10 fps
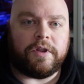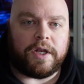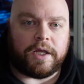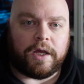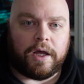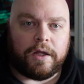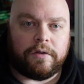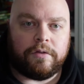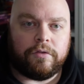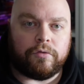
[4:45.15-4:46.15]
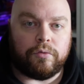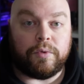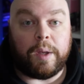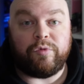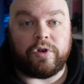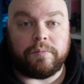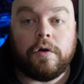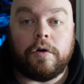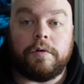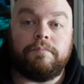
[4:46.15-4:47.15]
that I got through Amazon.
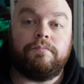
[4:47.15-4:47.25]
All right,